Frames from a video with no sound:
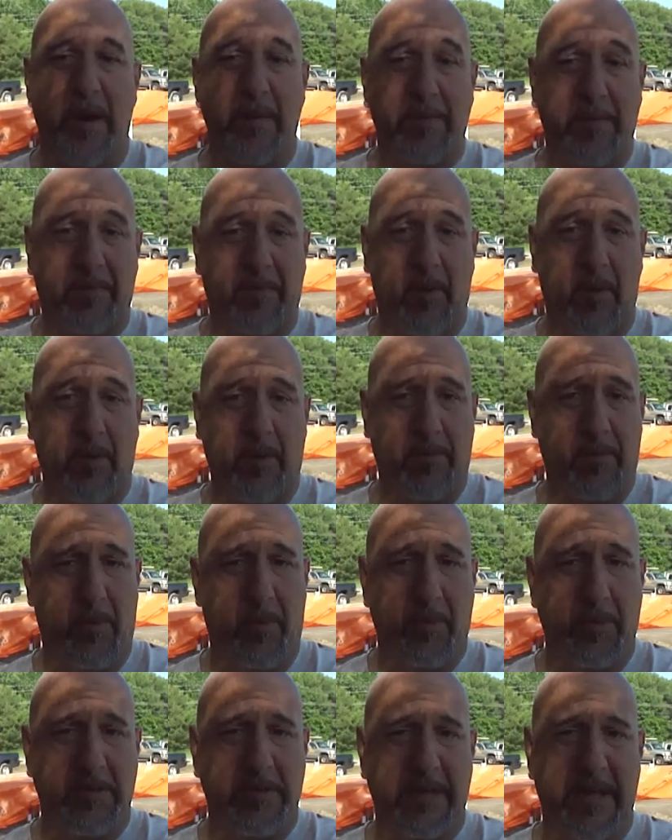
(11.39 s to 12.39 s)
right before we
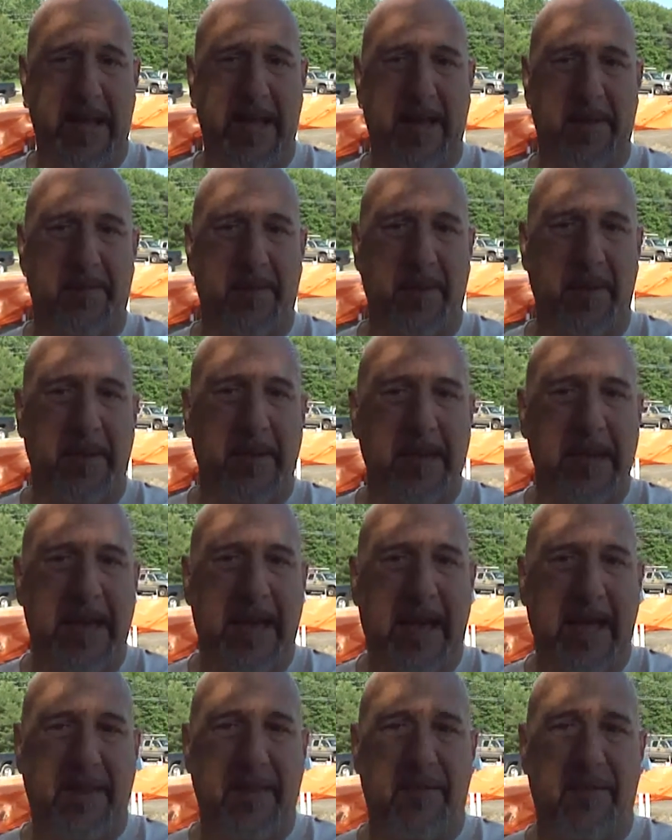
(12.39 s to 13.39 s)
pour the slab.
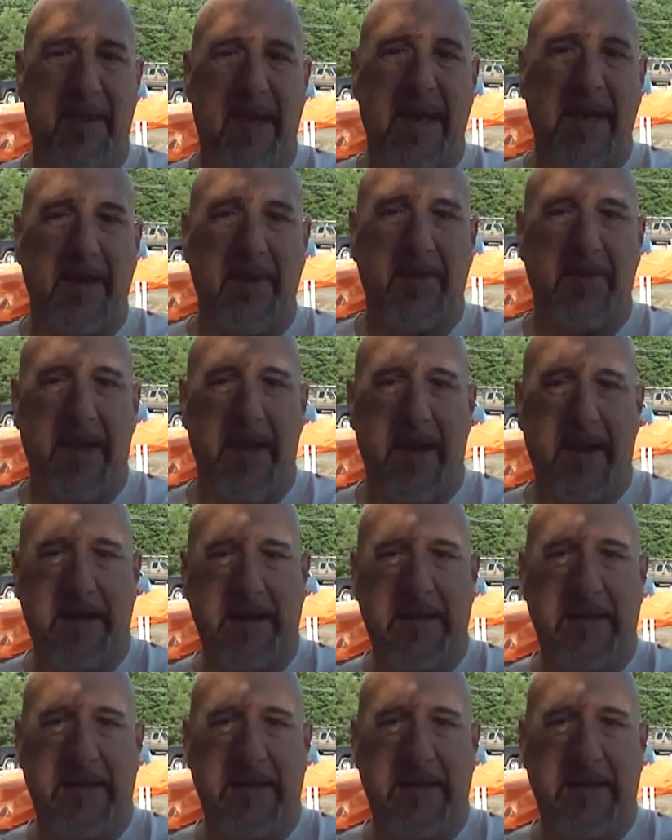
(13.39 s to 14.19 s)
And the value of that